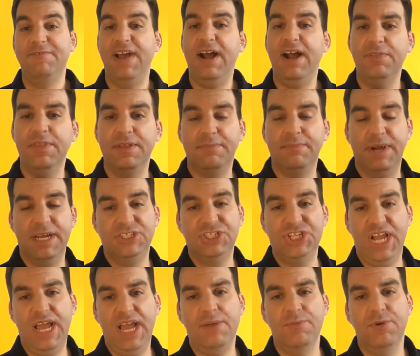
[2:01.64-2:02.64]
found that my
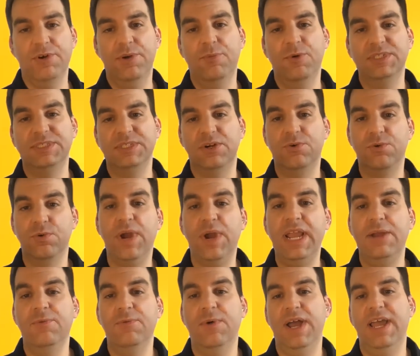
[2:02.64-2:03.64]
chat room was a
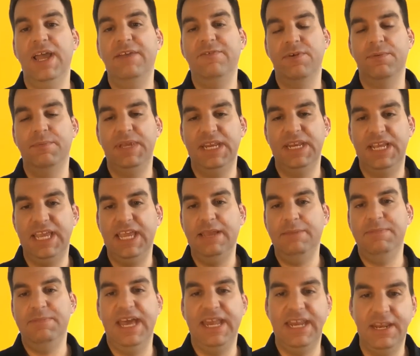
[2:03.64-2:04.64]
great way for me to
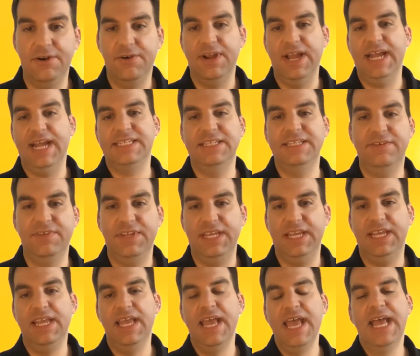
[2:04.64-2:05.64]
keep that
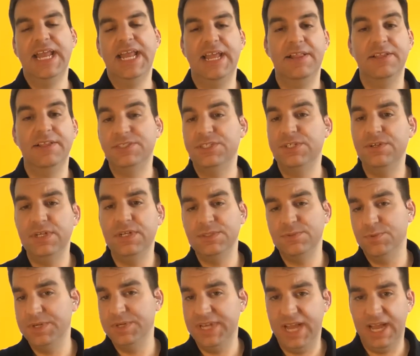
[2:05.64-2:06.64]
interactivity. Now, the
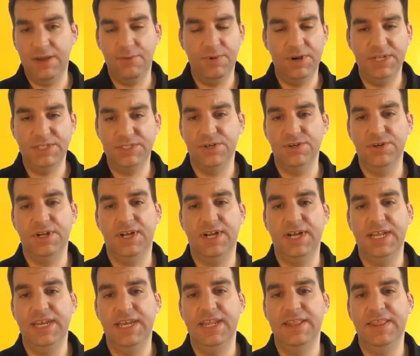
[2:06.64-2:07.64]
students would not want to turn
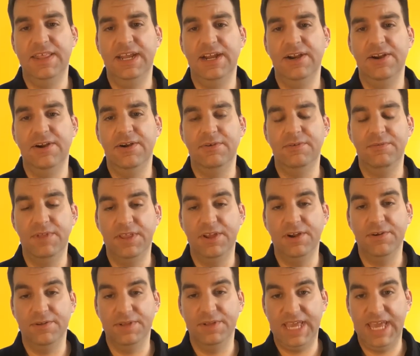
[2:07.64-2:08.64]
on their
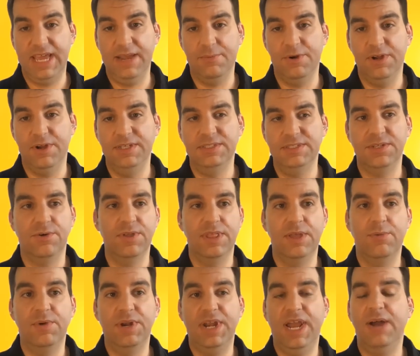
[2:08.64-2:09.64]
cameras, or
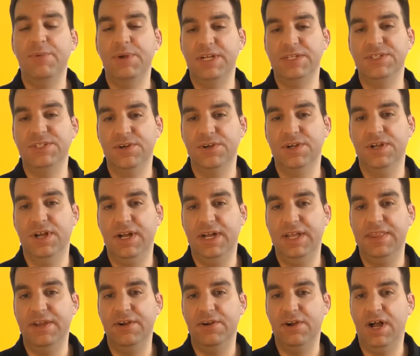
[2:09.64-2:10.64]
they would not want to turn
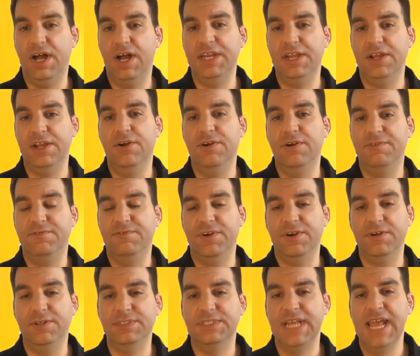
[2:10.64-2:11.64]
on their audio at
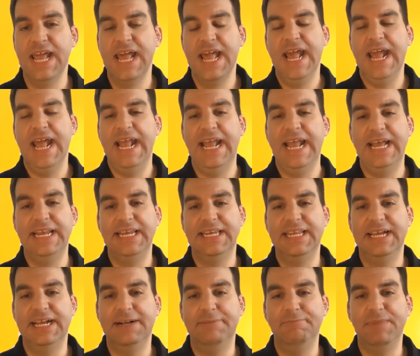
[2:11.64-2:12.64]
first. And
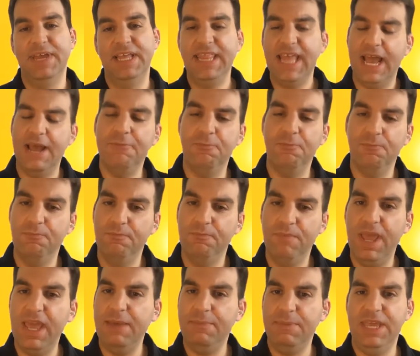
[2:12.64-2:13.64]
that
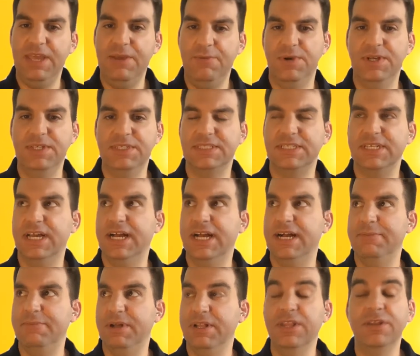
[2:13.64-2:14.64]
maybe was
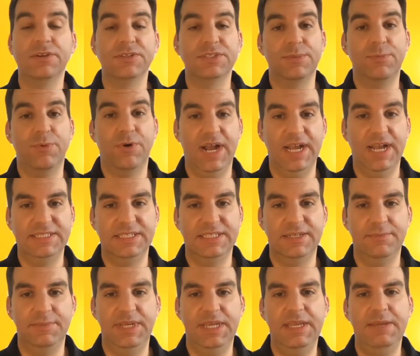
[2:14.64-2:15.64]
a little surprising
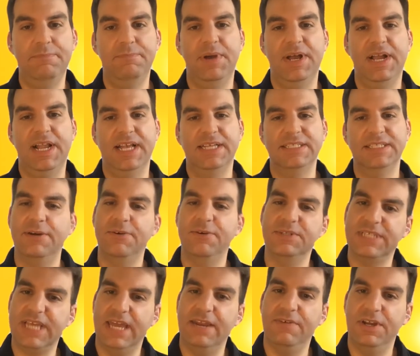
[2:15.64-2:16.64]
to me, because I
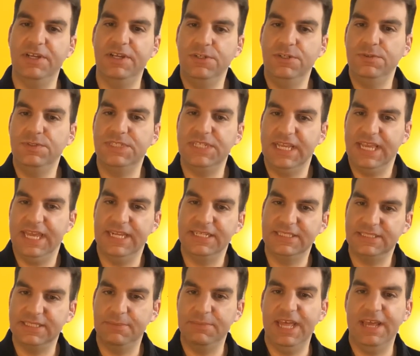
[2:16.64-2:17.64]
was kind of used to getting
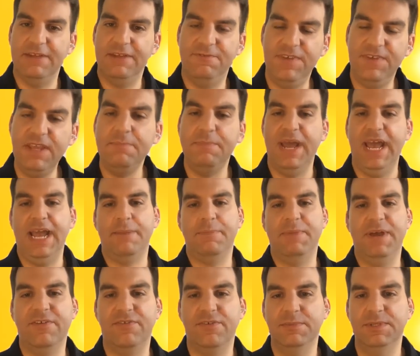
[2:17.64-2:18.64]
some of that feedback
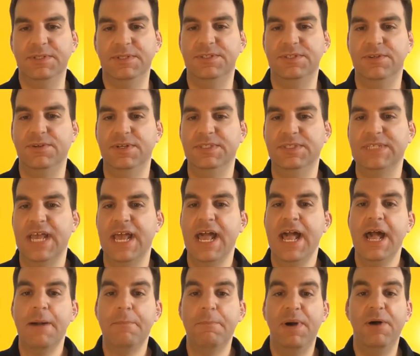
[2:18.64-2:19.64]
back from the students.
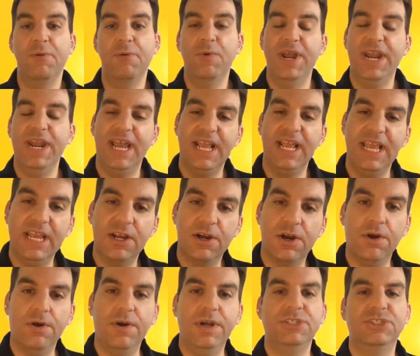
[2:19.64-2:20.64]
But when I
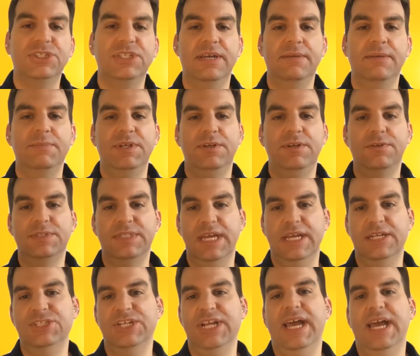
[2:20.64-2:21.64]
encouraged them to use
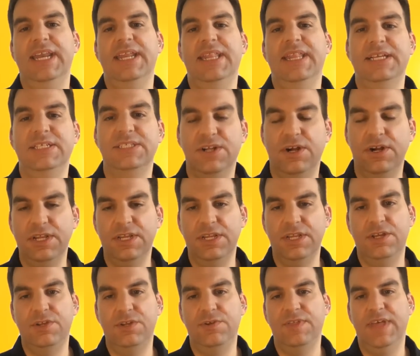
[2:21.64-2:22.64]
that chat and they started
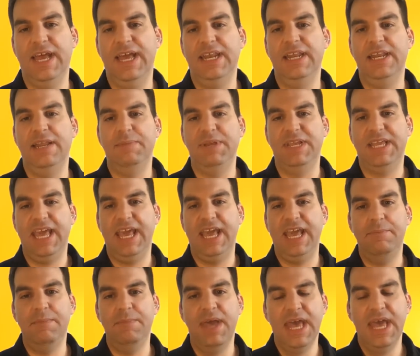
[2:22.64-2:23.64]
to do that, and it
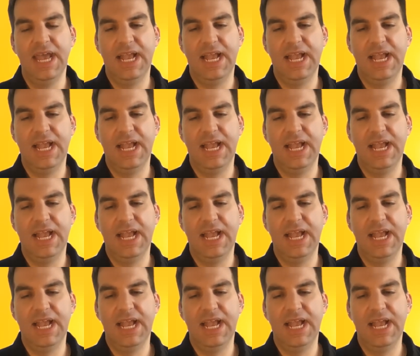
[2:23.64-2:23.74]
became